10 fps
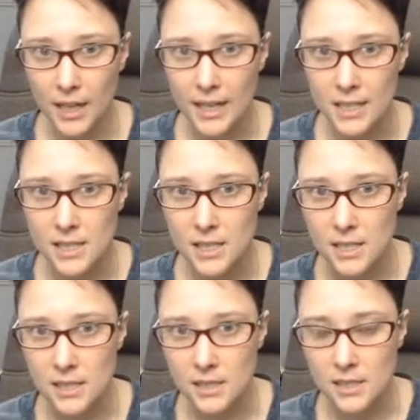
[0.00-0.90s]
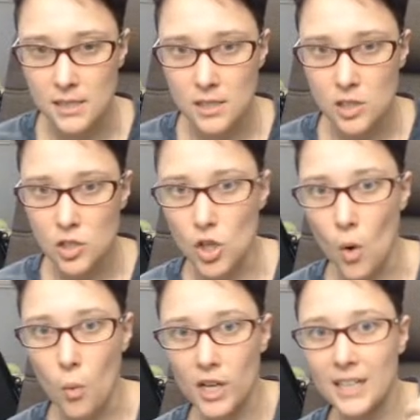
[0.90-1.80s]
place,
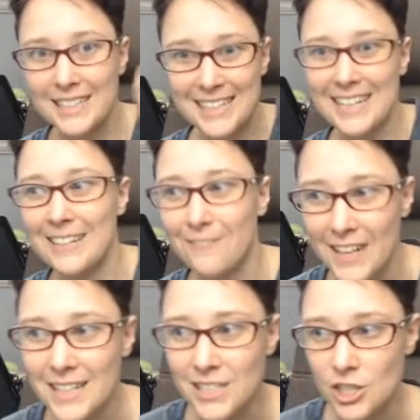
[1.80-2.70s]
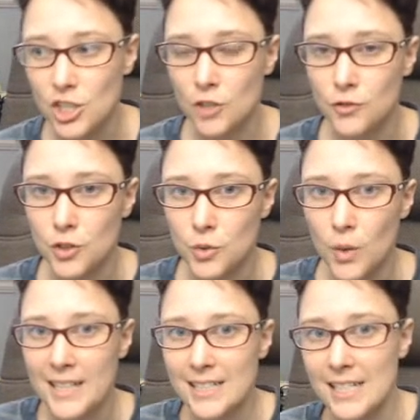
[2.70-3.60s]
so we're going to take advantage of you
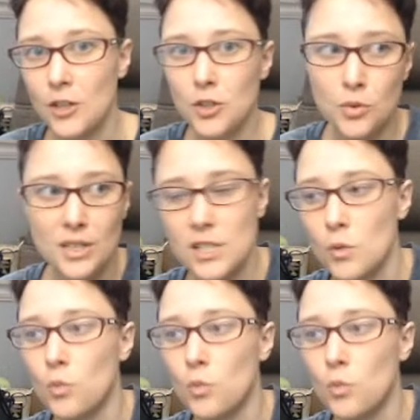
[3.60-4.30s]
and sell you this